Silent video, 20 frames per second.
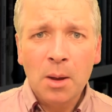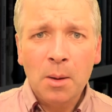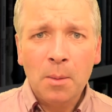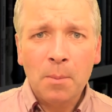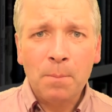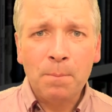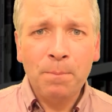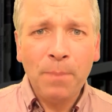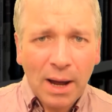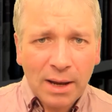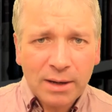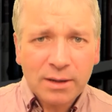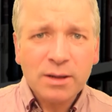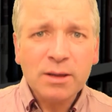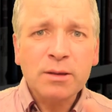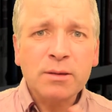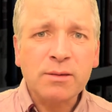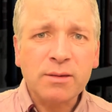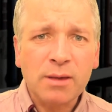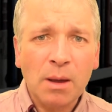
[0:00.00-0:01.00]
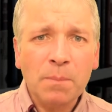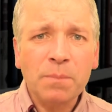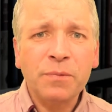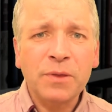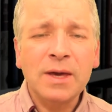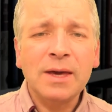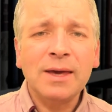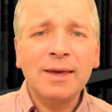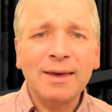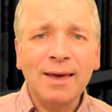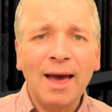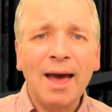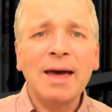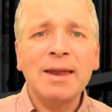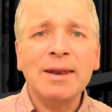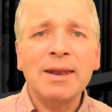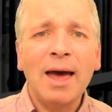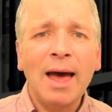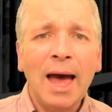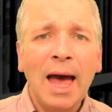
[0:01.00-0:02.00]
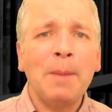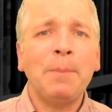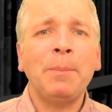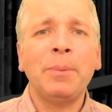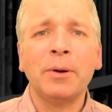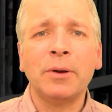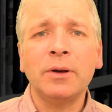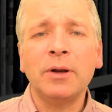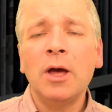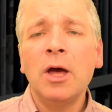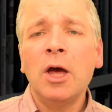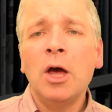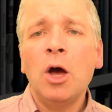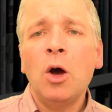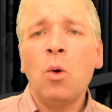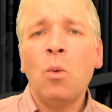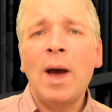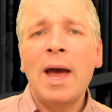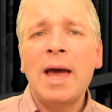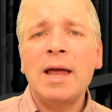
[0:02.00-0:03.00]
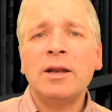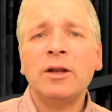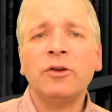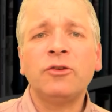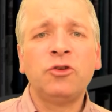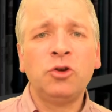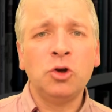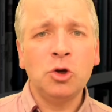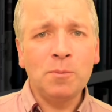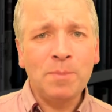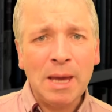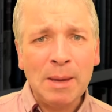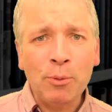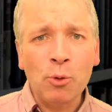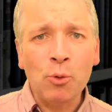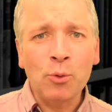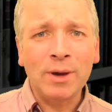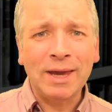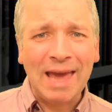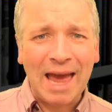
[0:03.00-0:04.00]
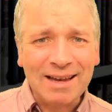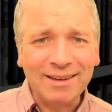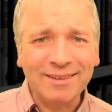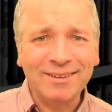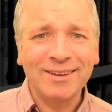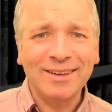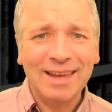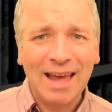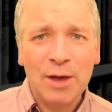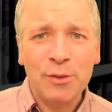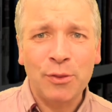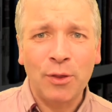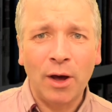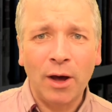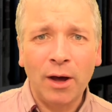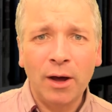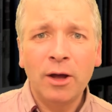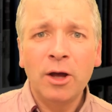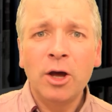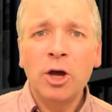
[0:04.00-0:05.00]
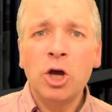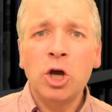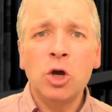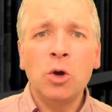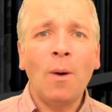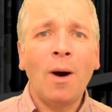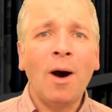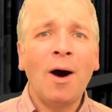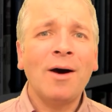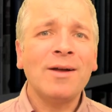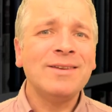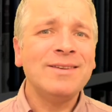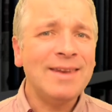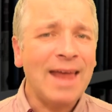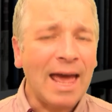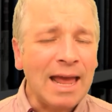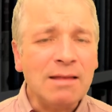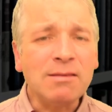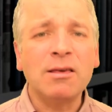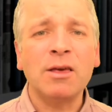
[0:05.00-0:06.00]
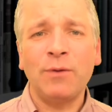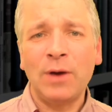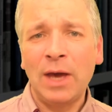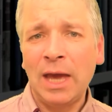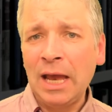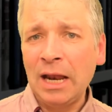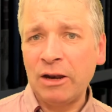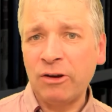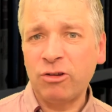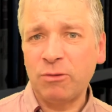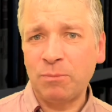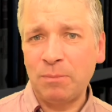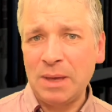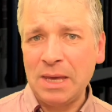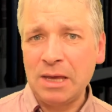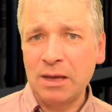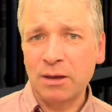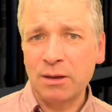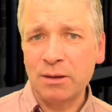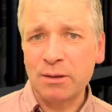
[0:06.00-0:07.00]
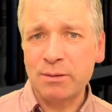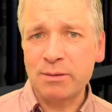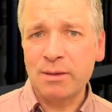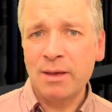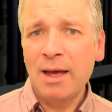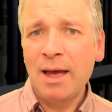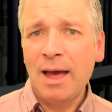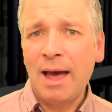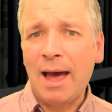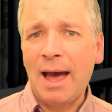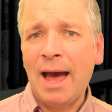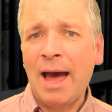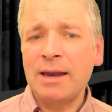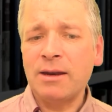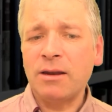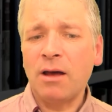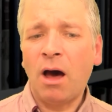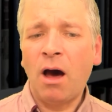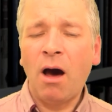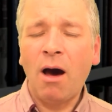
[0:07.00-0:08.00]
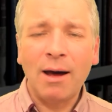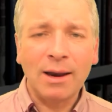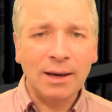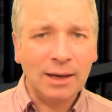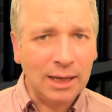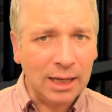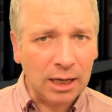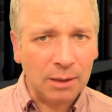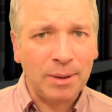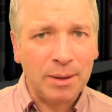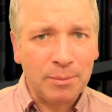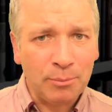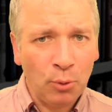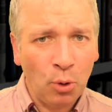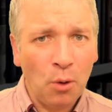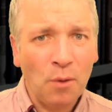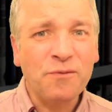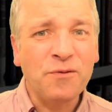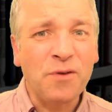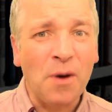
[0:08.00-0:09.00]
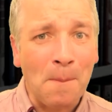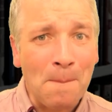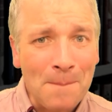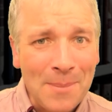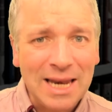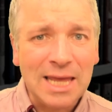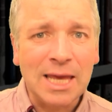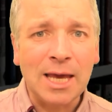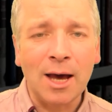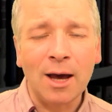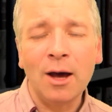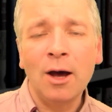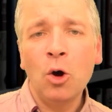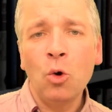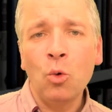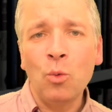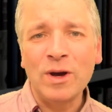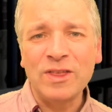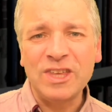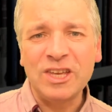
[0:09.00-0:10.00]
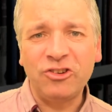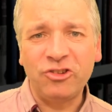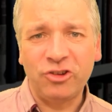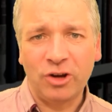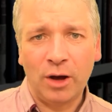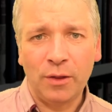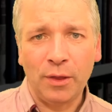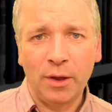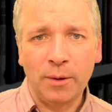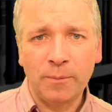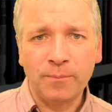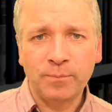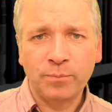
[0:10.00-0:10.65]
But something can happen when two people get together who are native English speakers and are a little bit more familiar with each other.